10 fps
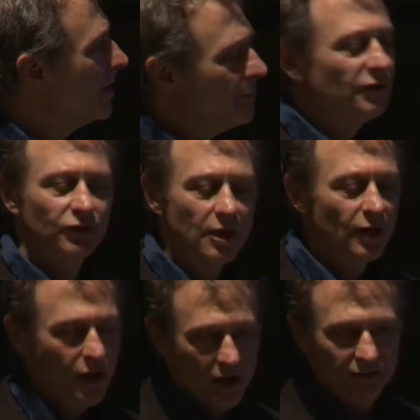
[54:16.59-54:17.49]
I mean, he started
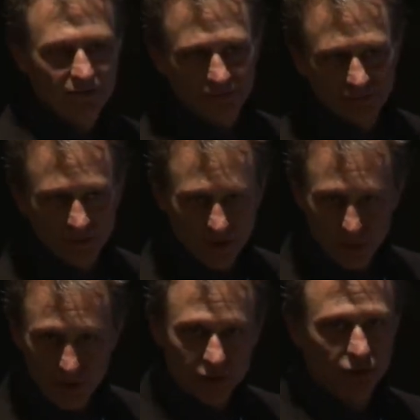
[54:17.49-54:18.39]
off, you
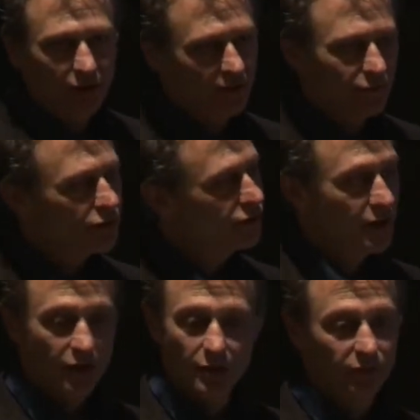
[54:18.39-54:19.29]
know, initially the first
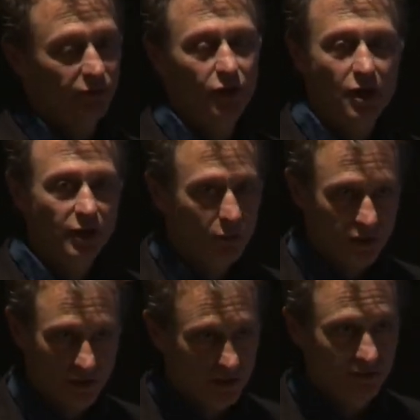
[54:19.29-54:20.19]
year, he was a dog, he
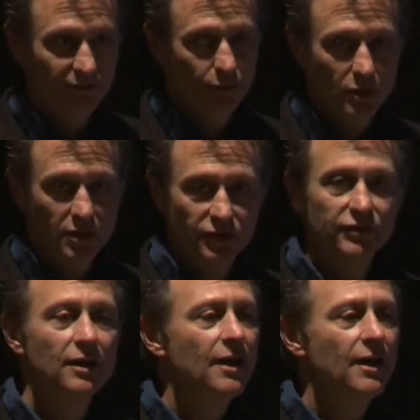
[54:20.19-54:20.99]
walked on all fours,